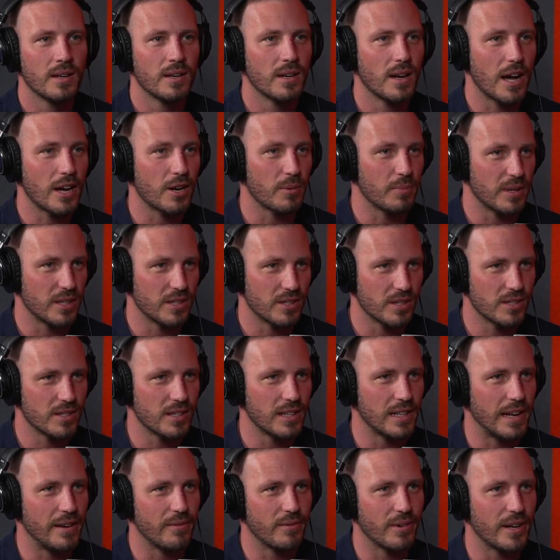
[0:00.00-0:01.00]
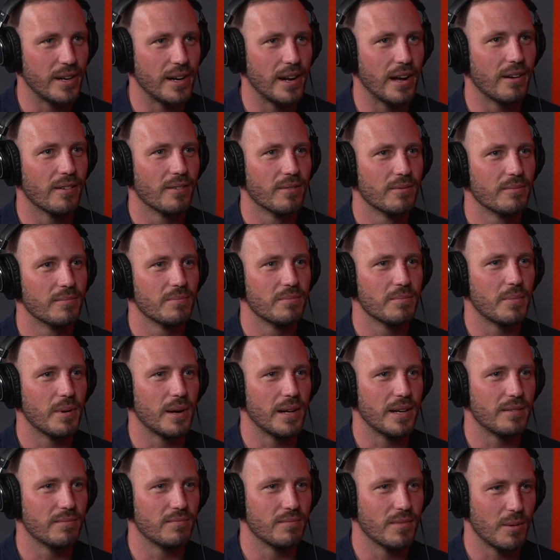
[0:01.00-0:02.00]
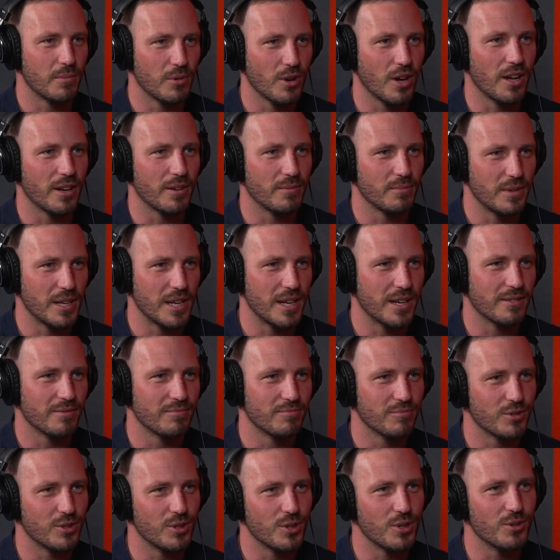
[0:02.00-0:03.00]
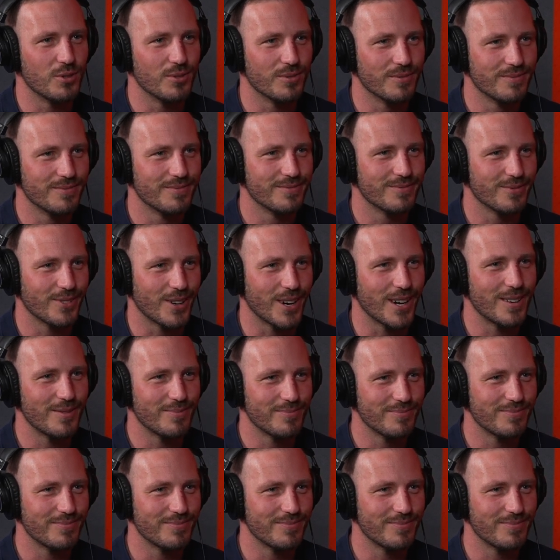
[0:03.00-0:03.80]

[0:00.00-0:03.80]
I could be at Disneyland right now, but I'm not. I'm here with you, right?